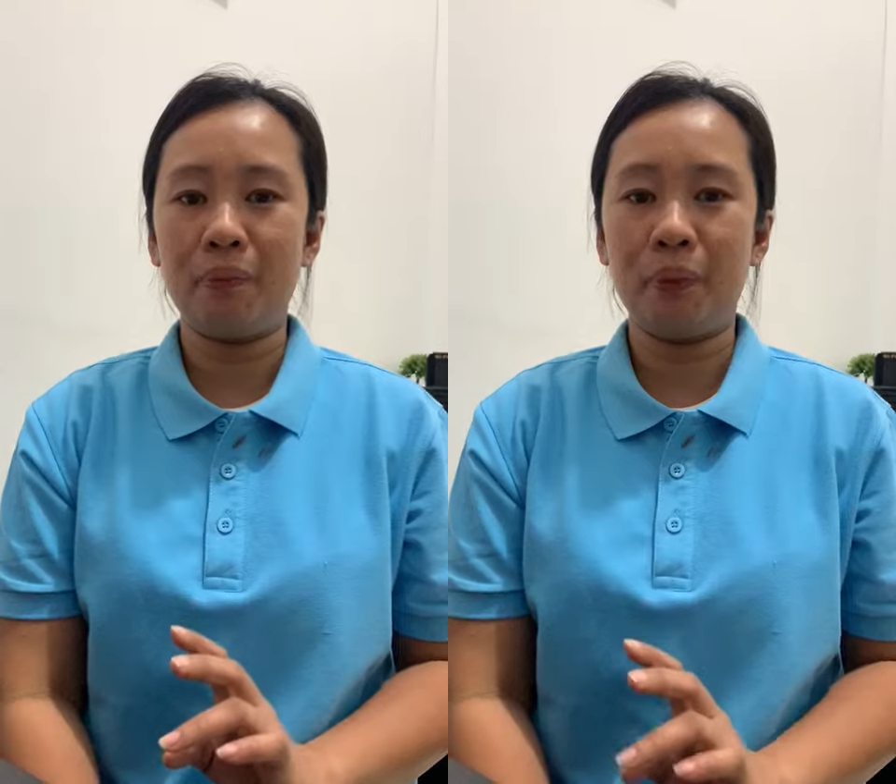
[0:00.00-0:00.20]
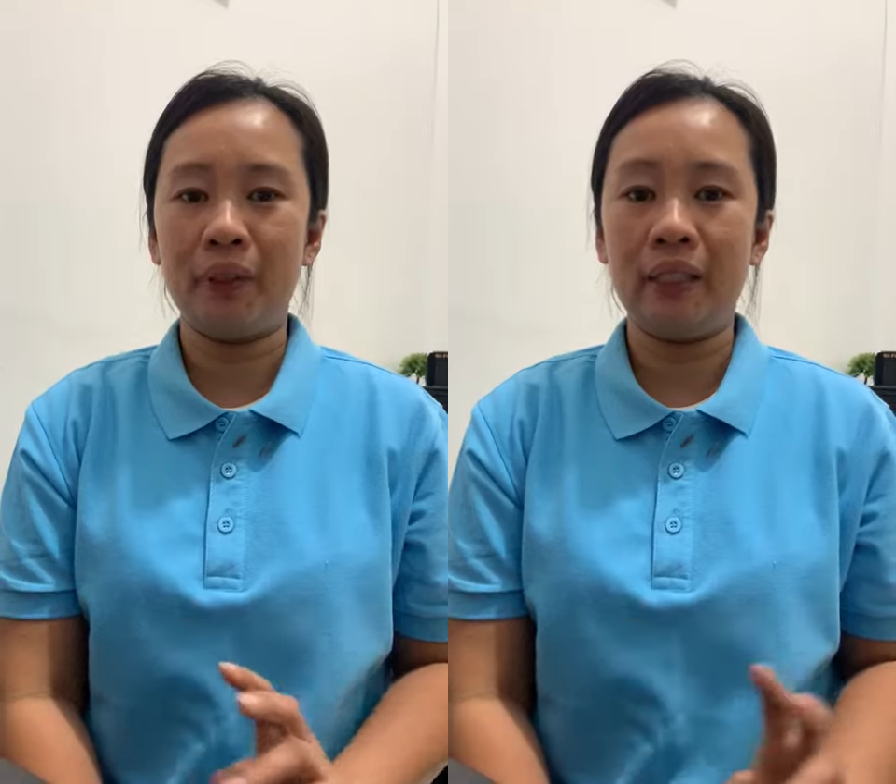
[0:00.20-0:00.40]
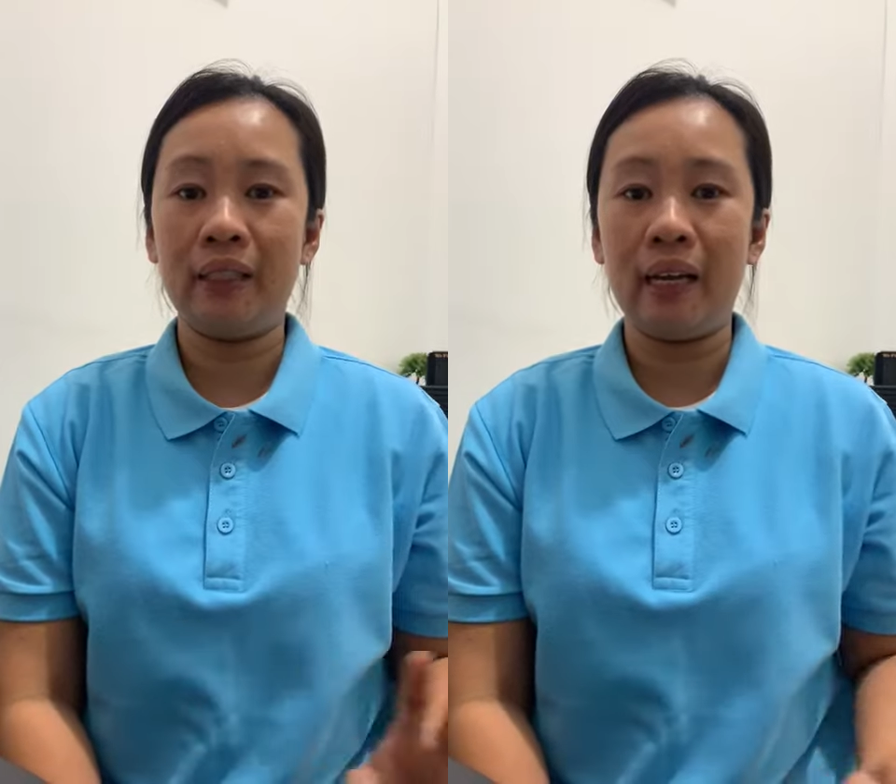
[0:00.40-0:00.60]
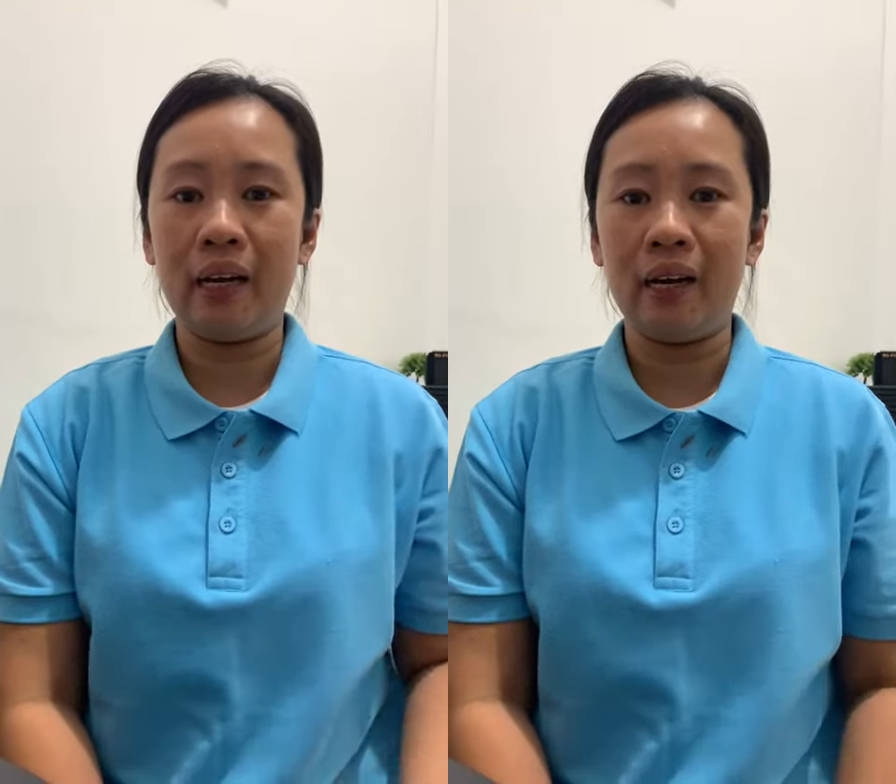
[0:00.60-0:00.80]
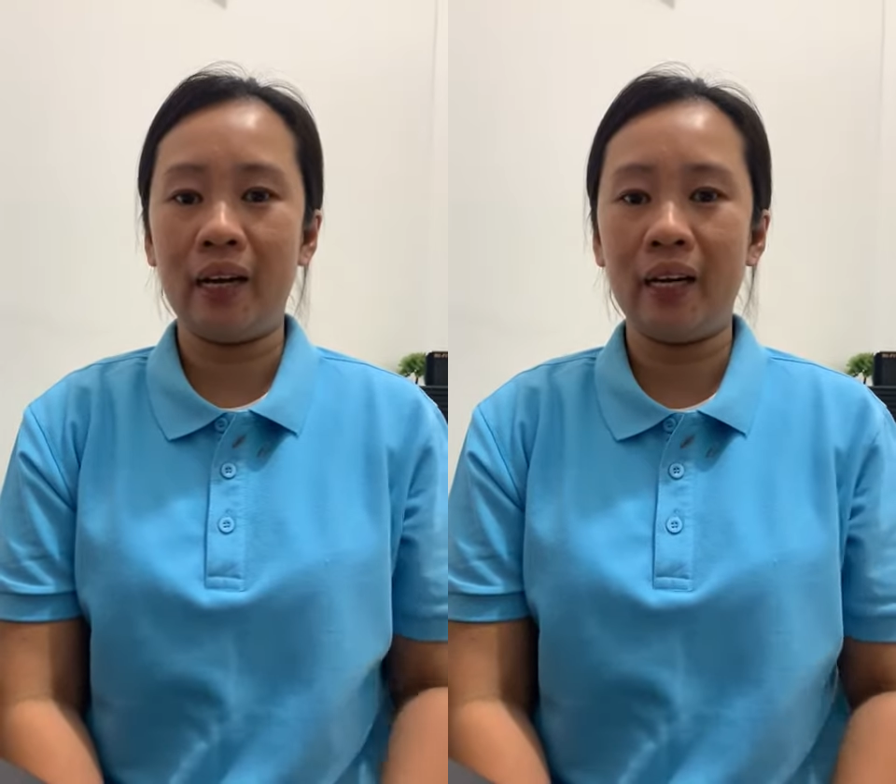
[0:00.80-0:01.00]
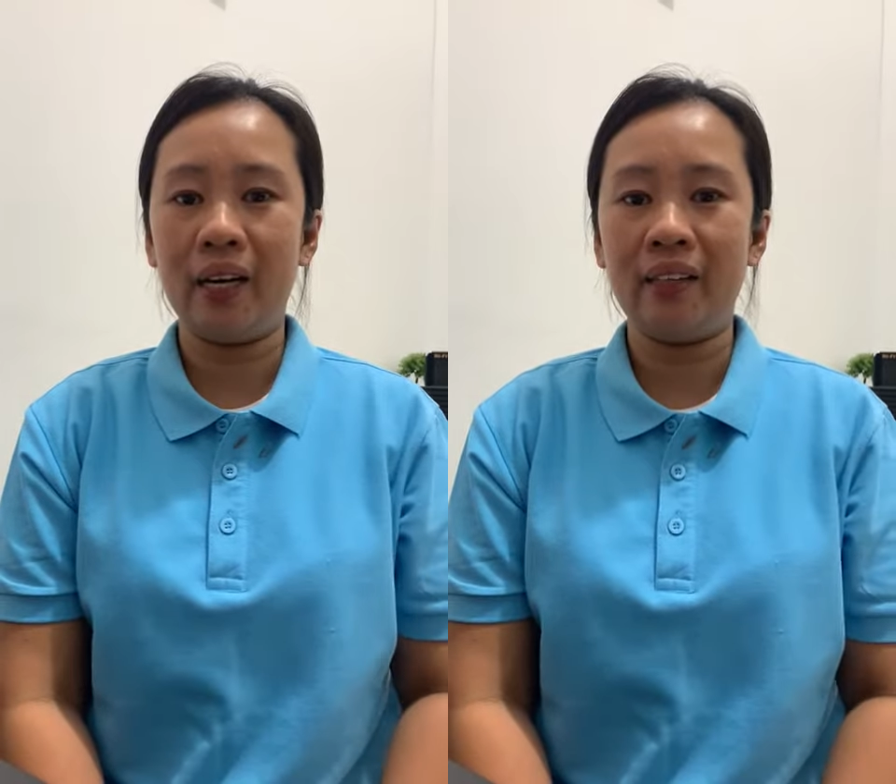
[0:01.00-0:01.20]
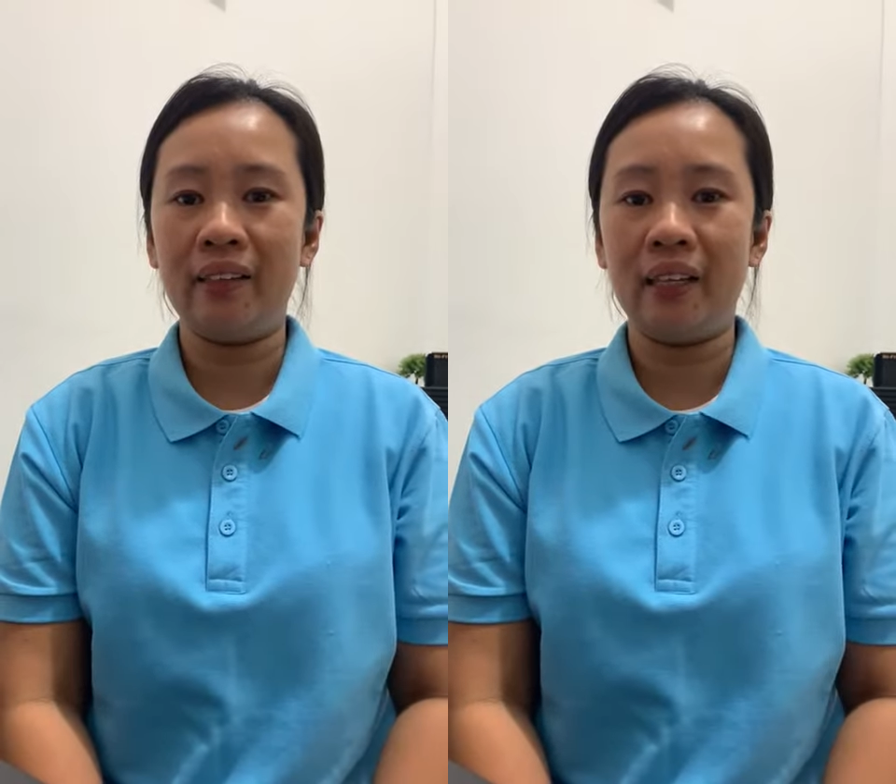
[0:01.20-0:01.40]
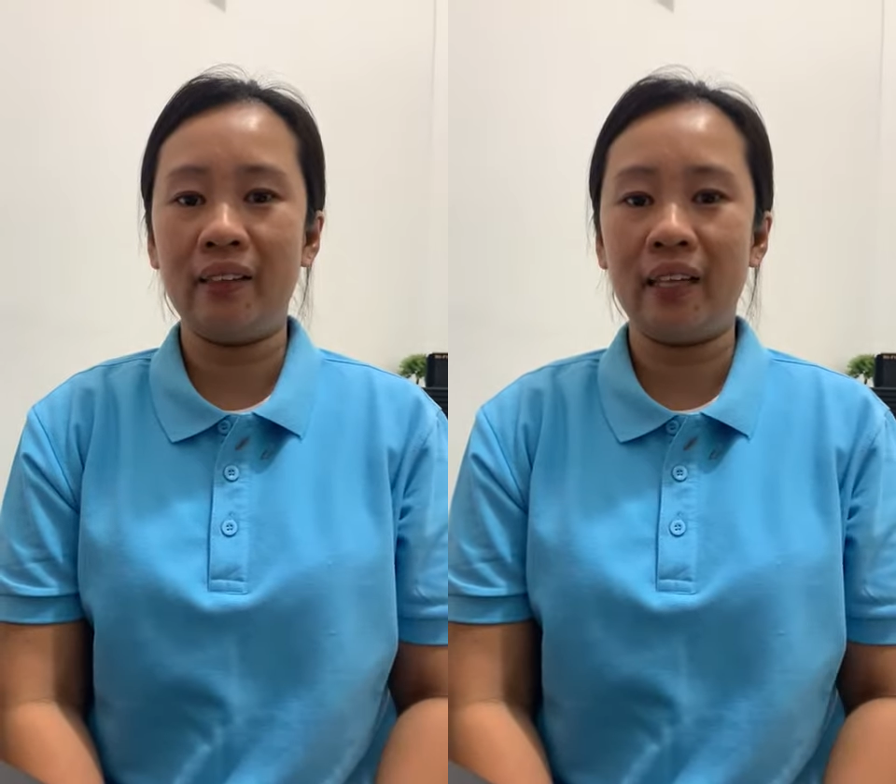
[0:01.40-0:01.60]
put in the car, and
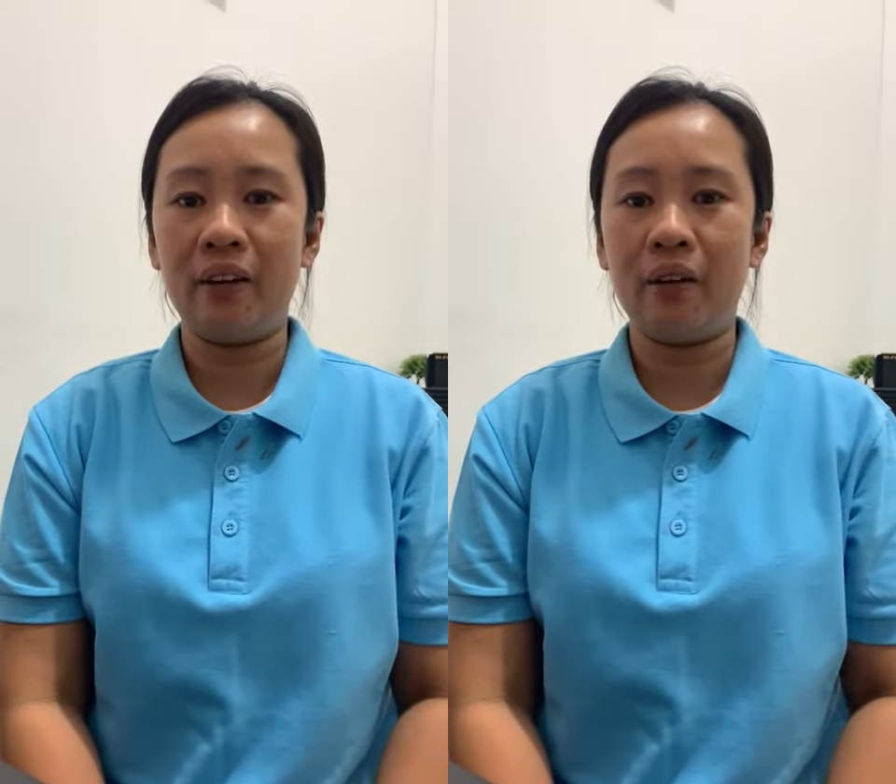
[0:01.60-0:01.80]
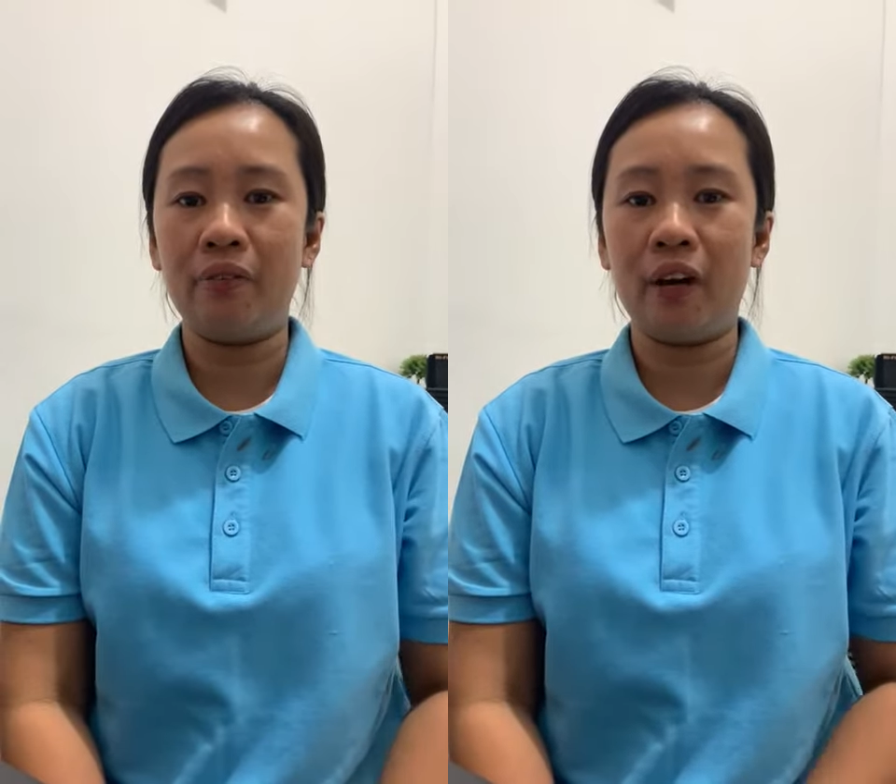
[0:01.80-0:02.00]
then the